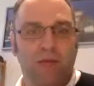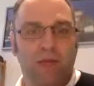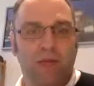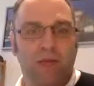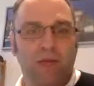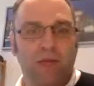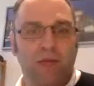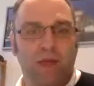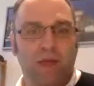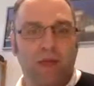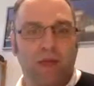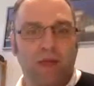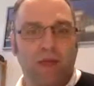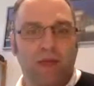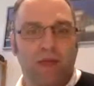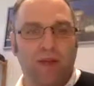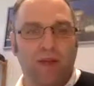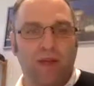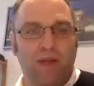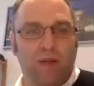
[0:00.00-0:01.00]

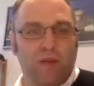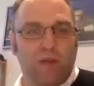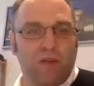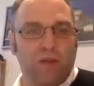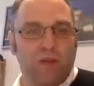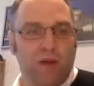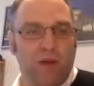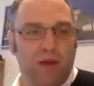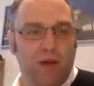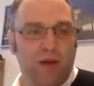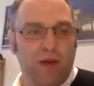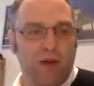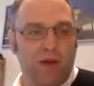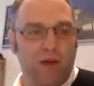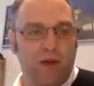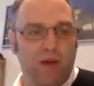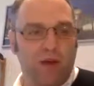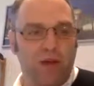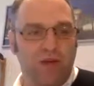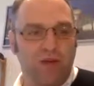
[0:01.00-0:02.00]
It's also an area to
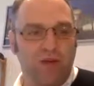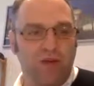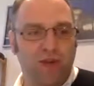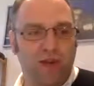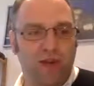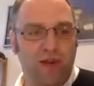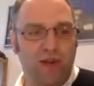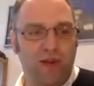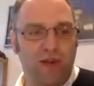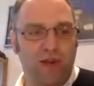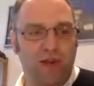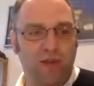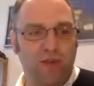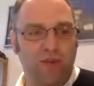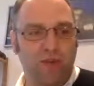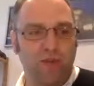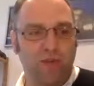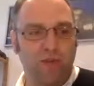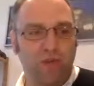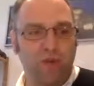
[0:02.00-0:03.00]
understand.
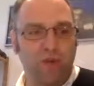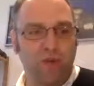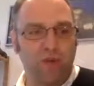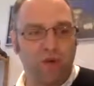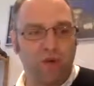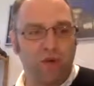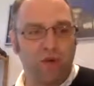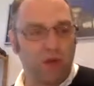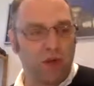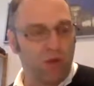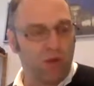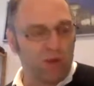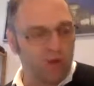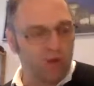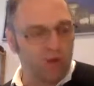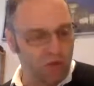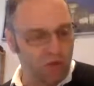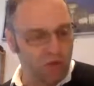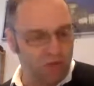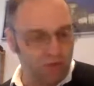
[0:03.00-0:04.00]
You can go
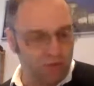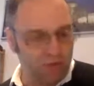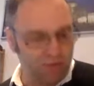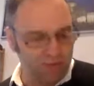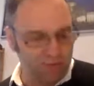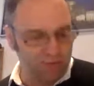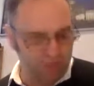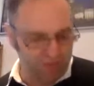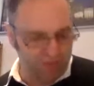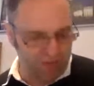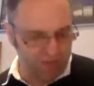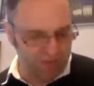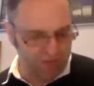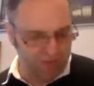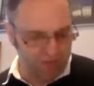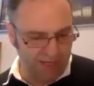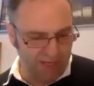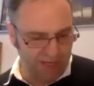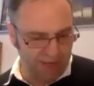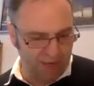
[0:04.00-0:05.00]
to
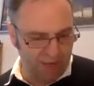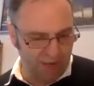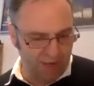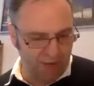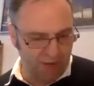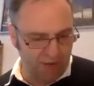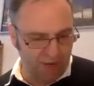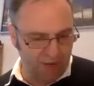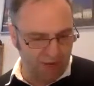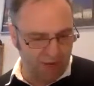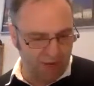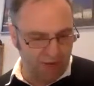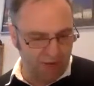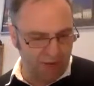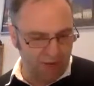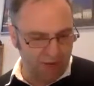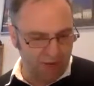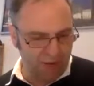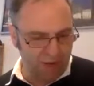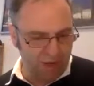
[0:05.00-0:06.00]
PubMed or
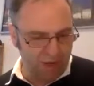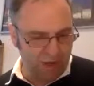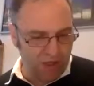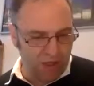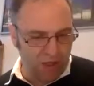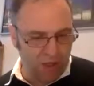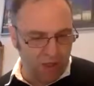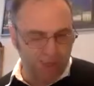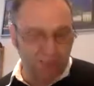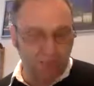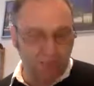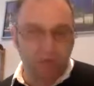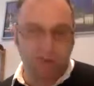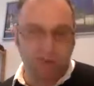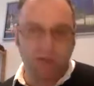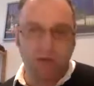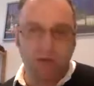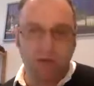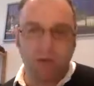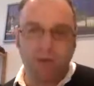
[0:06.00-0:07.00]
other
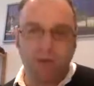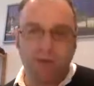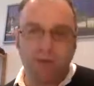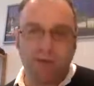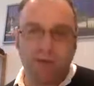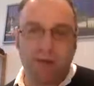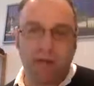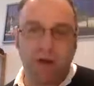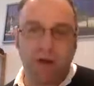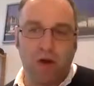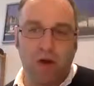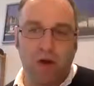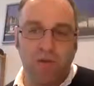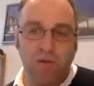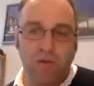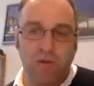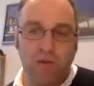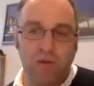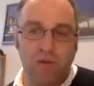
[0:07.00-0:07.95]
U.S. Patent Office